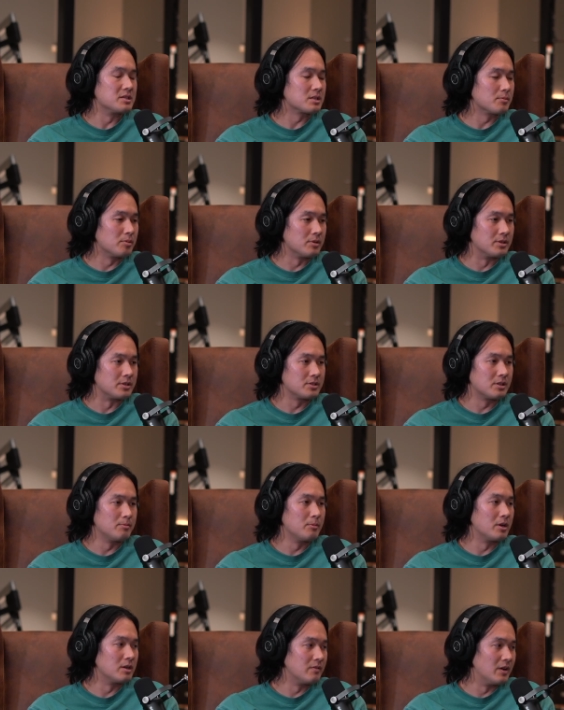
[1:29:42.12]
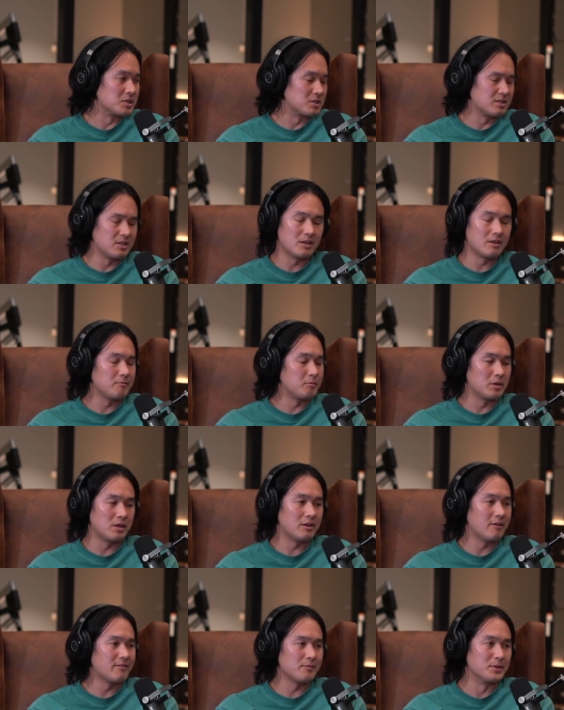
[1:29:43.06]
be disciplined, not motivation. You don't
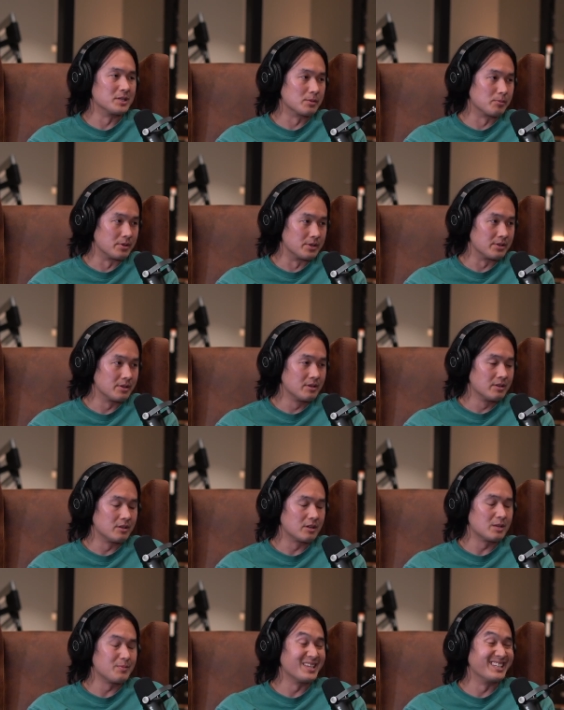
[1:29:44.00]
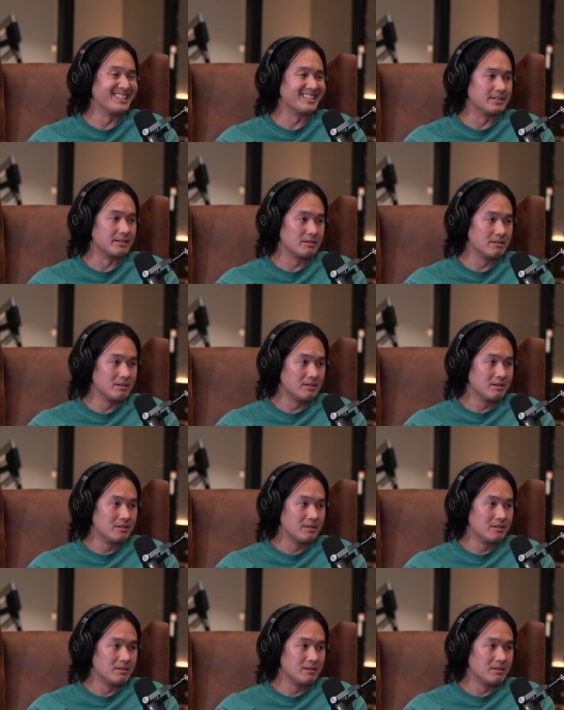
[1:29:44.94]
have to be disciplined. You got to be addicted.